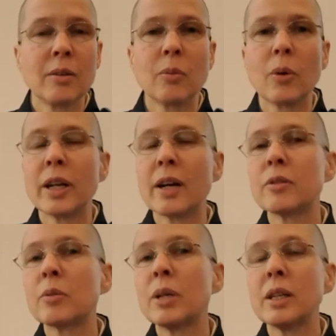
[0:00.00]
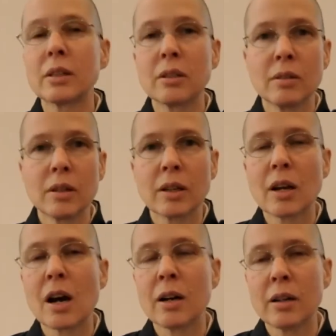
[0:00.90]
whatever we
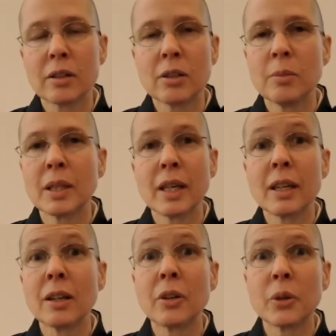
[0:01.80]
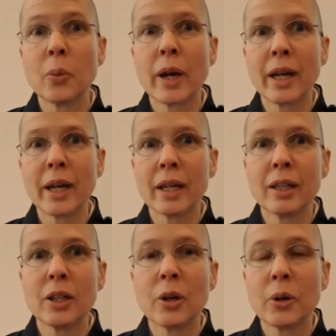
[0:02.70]
accumulated on the way, you
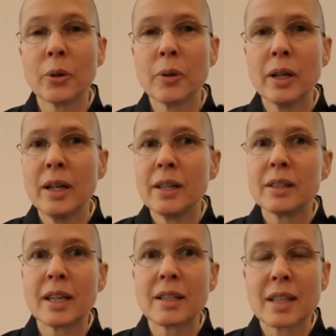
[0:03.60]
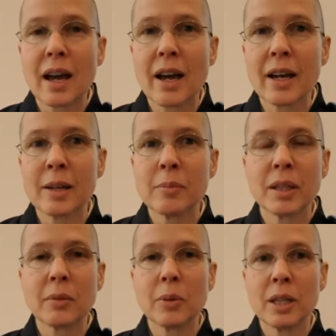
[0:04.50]
know, that time that
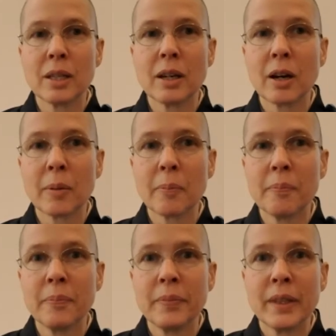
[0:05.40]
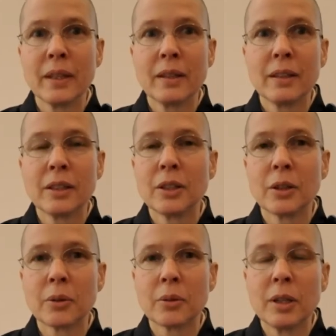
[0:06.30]
we, you
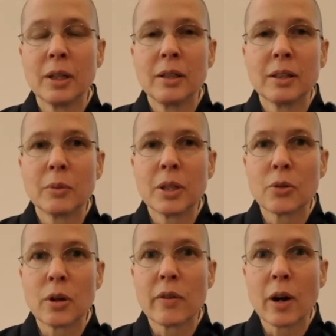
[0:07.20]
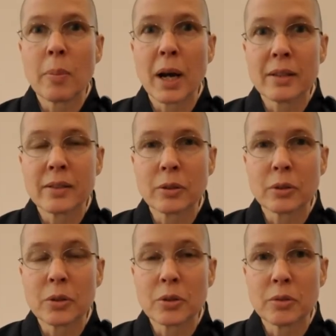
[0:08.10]
know, that we drove our bicycle
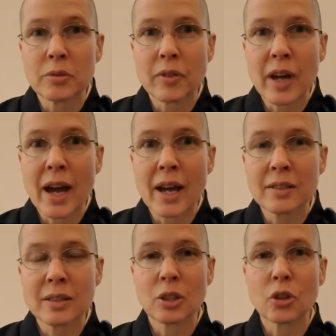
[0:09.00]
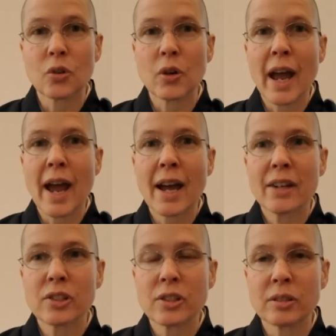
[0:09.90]
too fast and
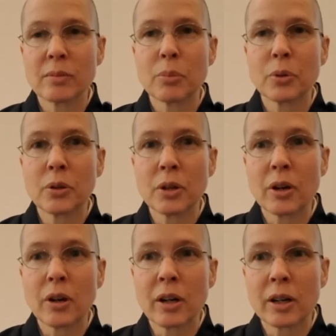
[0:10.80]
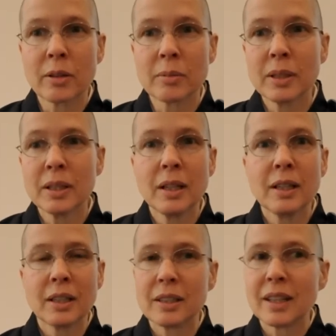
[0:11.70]
crashed and broke our arm,
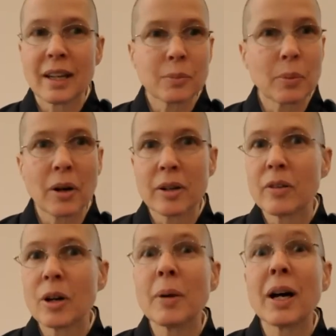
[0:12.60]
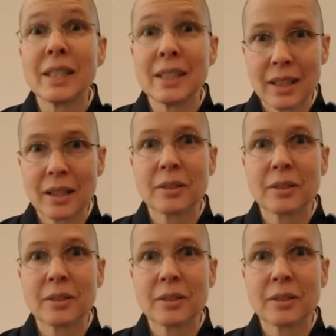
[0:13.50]
that's part of our body now.